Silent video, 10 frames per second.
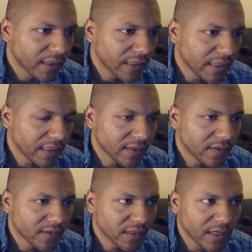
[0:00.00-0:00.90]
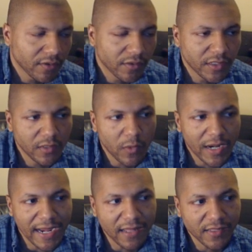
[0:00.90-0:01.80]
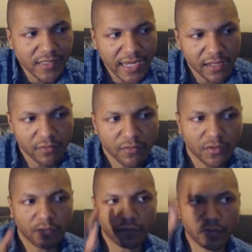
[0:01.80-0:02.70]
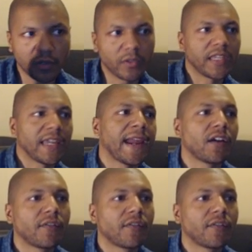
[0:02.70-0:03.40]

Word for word: is to guarantee why Alice can't float in the air